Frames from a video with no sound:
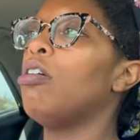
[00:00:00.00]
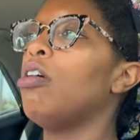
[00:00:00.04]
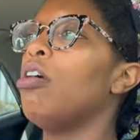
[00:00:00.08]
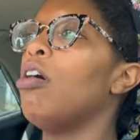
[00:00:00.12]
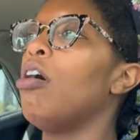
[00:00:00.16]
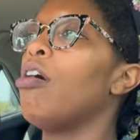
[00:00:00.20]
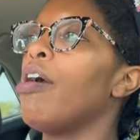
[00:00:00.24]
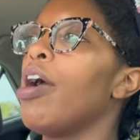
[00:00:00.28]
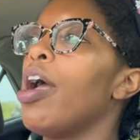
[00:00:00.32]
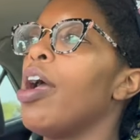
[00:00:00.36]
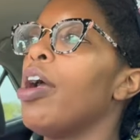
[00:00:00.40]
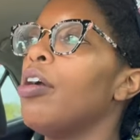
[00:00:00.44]

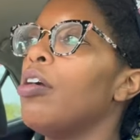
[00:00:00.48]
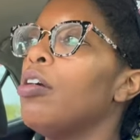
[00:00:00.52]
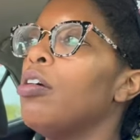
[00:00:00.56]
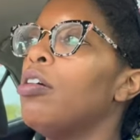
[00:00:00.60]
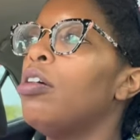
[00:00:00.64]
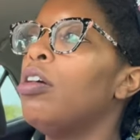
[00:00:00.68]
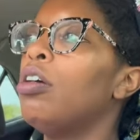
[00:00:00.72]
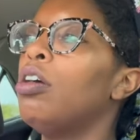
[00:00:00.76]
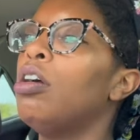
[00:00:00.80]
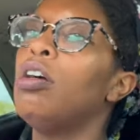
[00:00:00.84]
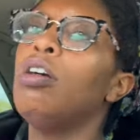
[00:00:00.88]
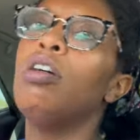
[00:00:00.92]

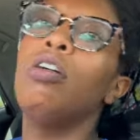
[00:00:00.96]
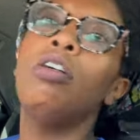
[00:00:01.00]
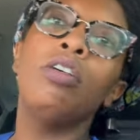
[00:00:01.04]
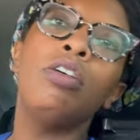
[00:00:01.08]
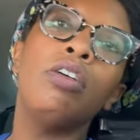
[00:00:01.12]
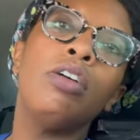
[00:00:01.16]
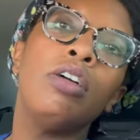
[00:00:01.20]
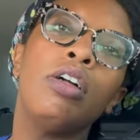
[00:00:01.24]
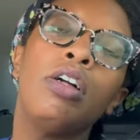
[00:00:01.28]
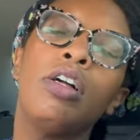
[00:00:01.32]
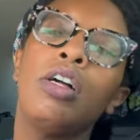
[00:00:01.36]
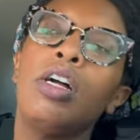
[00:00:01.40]

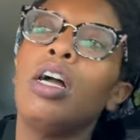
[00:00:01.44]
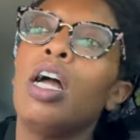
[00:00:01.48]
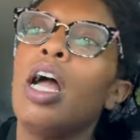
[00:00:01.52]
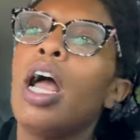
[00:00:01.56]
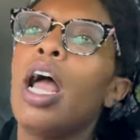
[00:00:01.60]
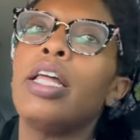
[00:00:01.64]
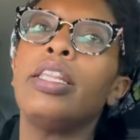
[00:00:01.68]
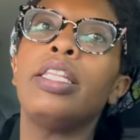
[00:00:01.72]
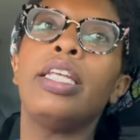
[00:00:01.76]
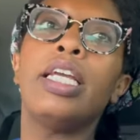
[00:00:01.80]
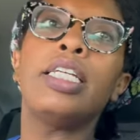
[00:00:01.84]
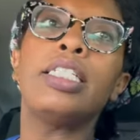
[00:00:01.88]
Okay.
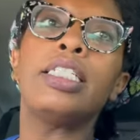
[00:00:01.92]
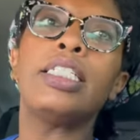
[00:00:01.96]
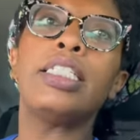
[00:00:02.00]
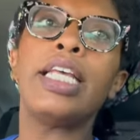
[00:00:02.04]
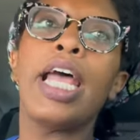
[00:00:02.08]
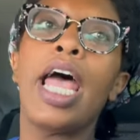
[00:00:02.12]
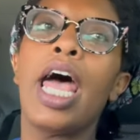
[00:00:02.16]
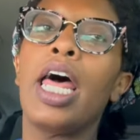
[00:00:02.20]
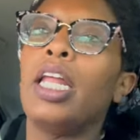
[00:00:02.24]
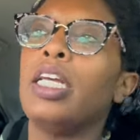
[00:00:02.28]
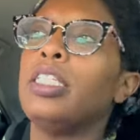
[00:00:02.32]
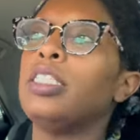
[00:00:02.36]
I think
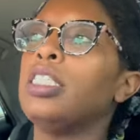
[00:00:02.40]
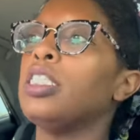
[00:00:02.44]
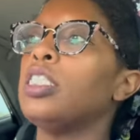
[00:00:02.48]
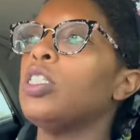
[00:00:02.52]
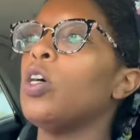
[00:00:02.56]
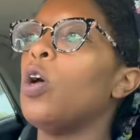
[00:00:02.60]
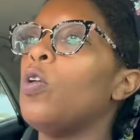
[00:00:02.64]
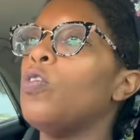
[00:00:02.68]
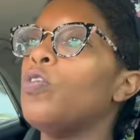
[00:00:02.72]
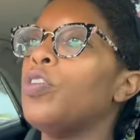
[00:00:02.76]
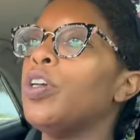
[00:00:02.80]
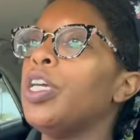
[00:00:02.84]
Sally's
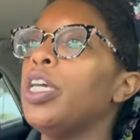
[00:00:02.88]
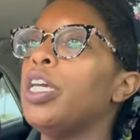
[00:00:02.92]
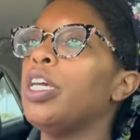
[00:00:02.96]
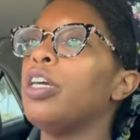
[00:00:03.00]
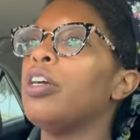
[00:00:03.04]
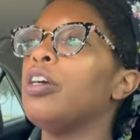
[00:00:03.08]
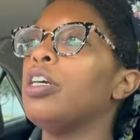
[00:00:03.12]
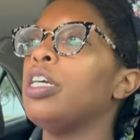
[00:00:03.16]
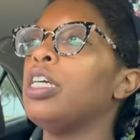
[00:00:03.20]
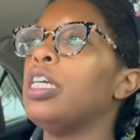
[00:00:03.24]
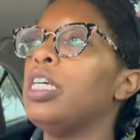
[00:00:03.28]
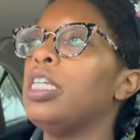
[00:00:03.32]
is over
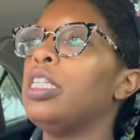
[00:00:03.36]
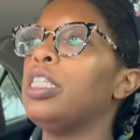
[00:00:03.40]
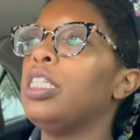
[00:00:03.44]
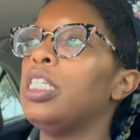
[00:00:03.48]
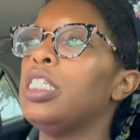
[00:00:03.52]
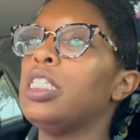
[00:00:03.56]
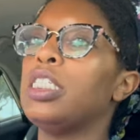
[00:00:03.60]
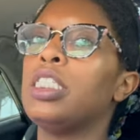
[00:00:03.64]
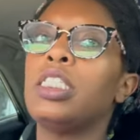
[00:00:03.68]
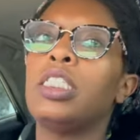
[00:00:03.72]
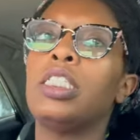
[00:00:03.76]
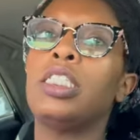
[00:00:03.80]
here in
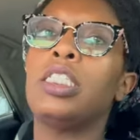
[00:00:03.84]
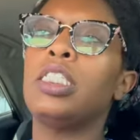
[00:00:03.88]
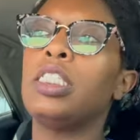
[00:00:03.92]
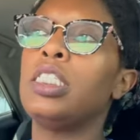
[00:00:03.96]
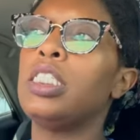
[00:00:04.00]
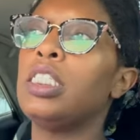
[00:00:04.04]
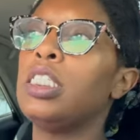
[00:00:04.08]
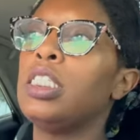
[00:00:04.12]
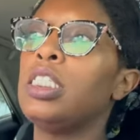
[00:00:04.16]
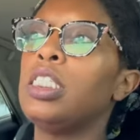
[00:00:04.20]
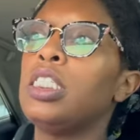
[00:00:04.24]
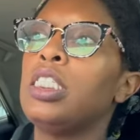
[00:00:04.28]
this
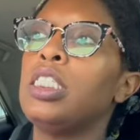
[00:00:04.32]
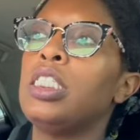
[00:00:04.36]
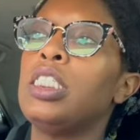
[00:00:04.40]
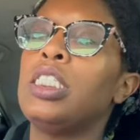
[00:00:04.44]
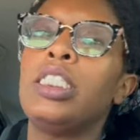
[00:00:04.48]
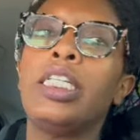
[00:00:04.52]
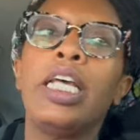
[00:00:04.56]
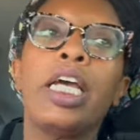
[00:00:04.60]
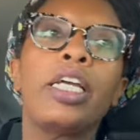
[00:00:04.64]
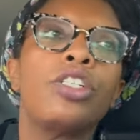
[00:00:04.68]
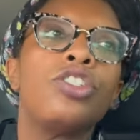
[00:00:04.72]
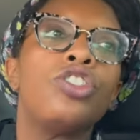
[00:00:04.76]

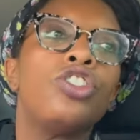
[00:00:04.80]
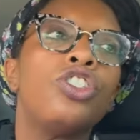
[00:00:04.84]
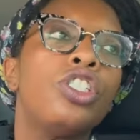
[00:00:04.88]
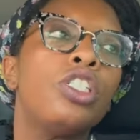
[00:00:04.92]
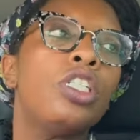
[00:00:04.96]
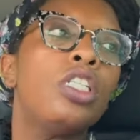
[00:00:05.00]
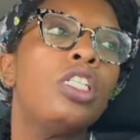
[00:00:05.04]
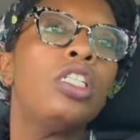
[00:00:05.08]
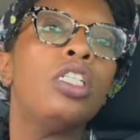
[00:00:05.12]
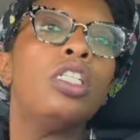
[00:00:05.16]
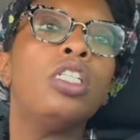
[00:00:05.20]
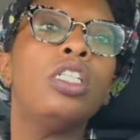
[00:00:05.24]

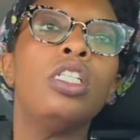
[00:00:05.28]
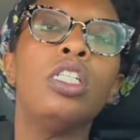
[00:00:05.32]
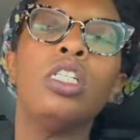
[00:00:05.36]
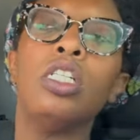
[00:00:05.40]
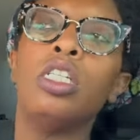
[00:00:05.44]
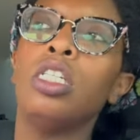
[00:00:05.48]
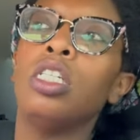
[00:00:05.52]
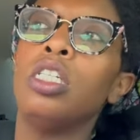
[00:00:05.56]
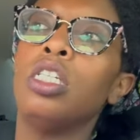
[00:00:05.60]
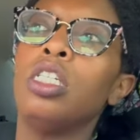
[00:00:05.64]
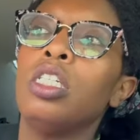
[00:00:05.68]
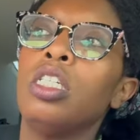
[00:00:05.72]

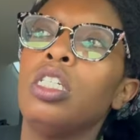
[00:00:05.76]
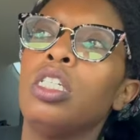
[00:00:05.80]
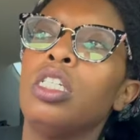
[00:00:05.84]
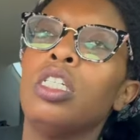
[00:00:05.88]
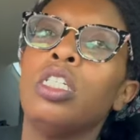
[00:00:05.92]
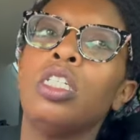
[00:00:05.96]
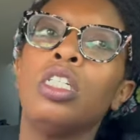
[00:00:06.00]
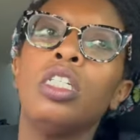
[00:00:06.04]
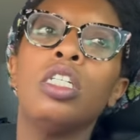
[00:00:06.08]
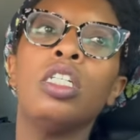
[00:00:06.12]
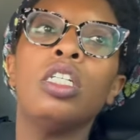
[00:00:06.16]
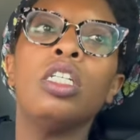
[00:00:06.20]

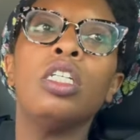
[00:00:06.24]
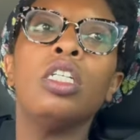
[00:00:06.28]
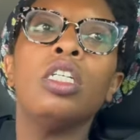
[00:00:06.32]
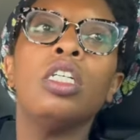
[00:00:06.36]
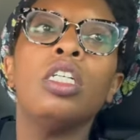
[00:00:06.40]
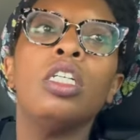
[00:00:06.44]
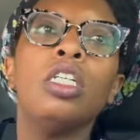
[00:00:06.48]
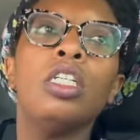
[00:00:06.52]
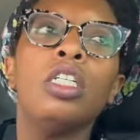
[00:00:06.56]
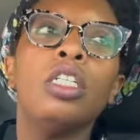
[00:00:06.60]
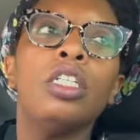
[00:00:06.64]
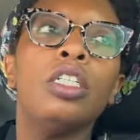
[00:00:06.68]
section. Store
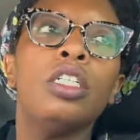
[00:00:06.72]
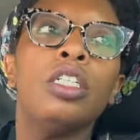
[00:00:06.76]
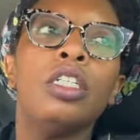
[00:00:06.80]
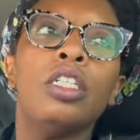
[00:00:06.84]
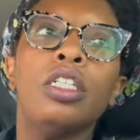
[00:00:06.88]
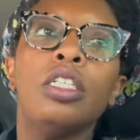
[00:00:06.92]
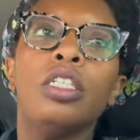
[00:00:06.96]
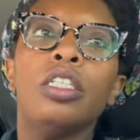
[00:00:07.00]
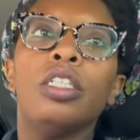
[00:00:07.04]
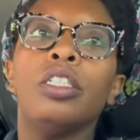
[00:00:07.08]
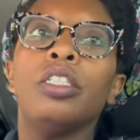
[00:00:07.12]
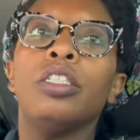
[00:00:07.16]
called
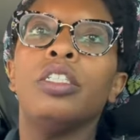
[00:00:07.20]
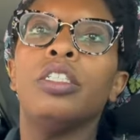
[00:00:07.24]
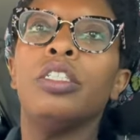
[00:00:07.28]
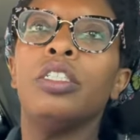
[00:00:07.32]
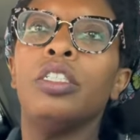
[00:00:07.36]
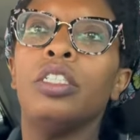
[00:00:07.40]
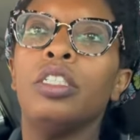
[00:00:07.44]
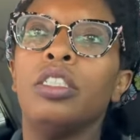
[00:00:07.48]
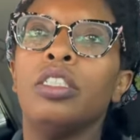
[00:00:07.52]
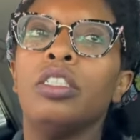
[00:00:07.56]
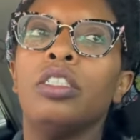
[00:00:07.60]
Happy Feet.